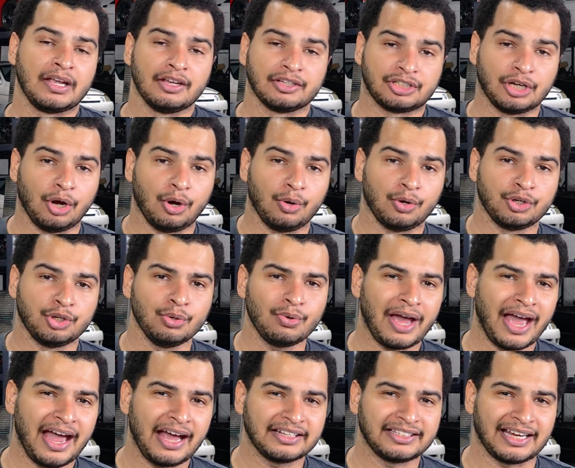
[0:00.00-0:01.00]
So you
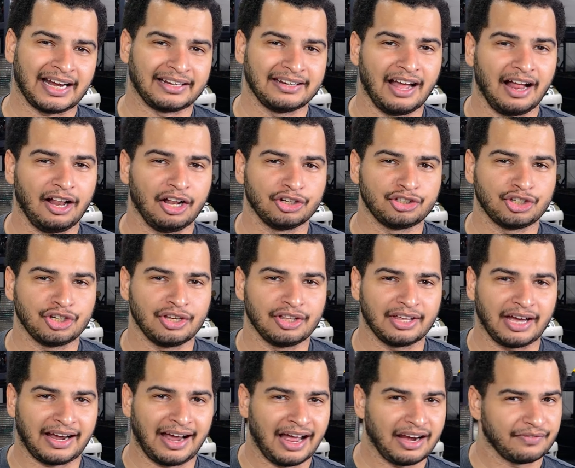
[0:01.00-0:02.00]
had technology
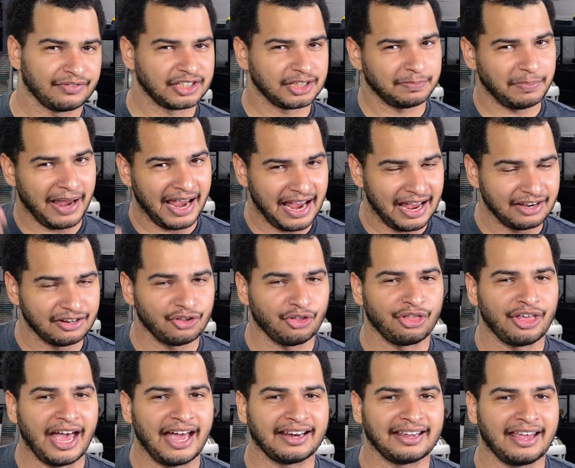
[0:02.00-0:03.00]
that kind of spanned
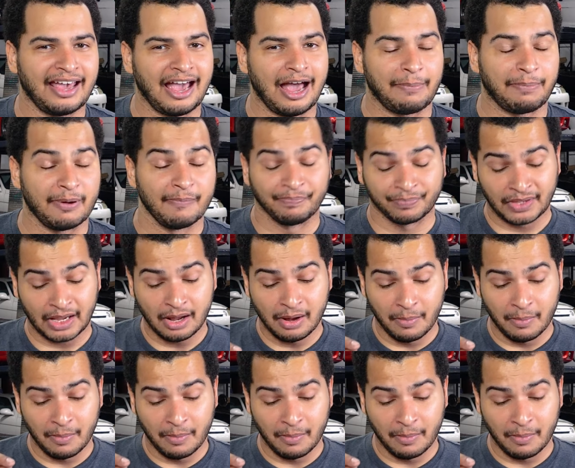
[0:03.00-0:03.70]
that gap,